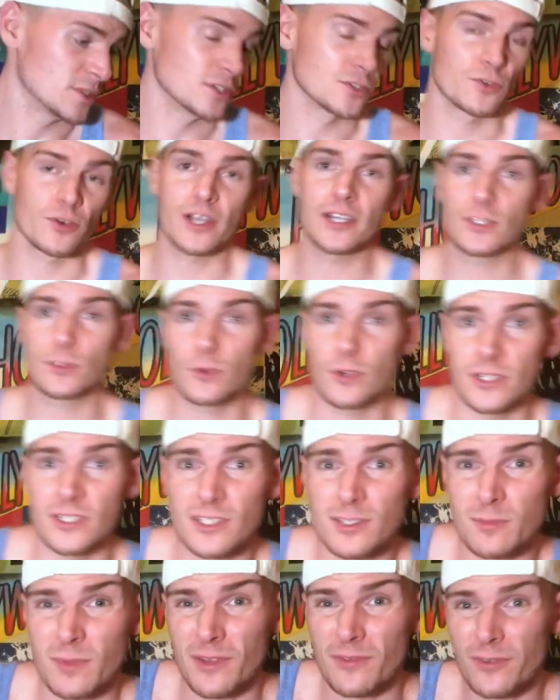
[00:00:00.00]
with these gray
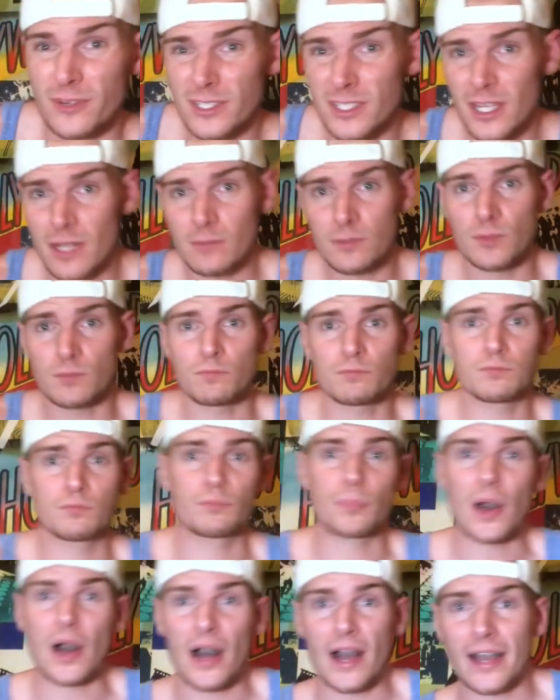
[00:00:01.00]
shorts. It's my first time
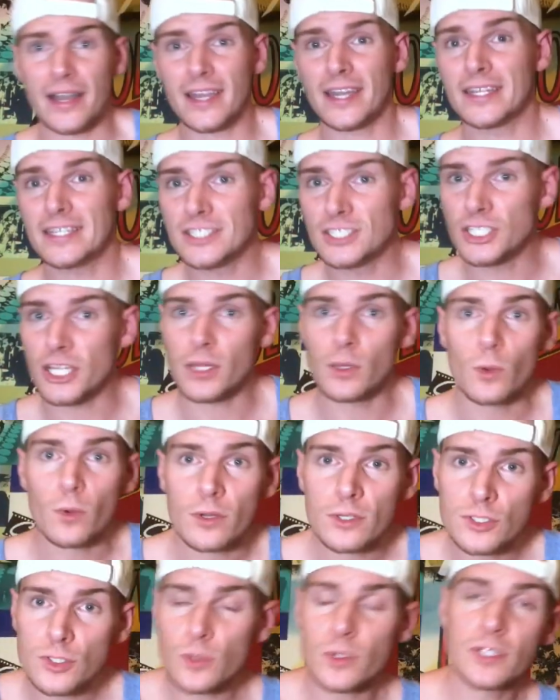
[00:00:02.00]
buying any Jed
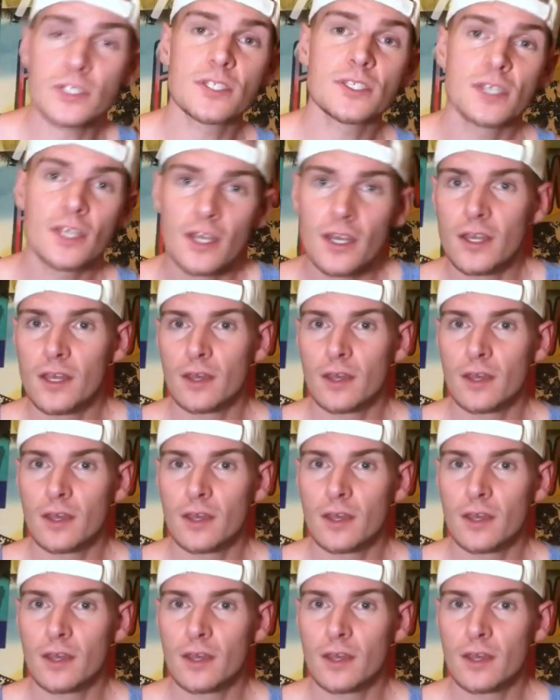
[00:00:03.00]
North shorts.